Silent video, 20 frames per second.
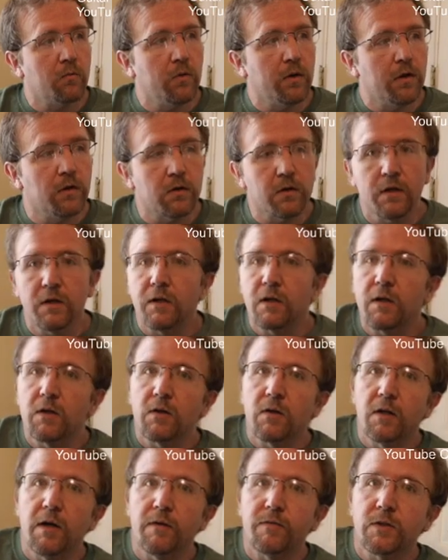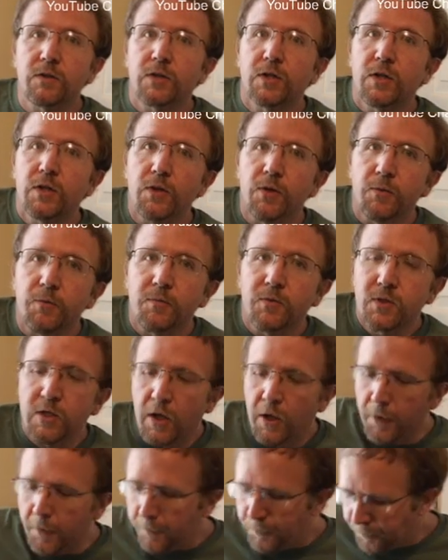We are going to go to level 2.
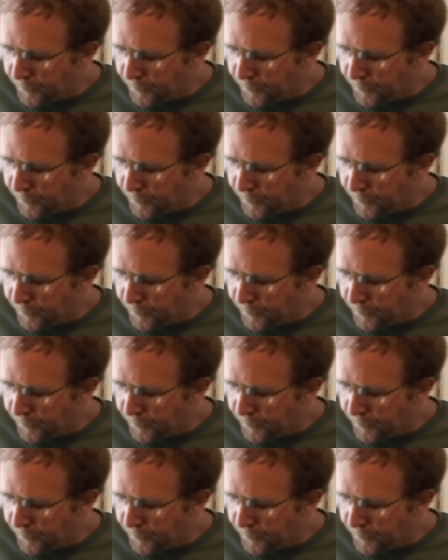So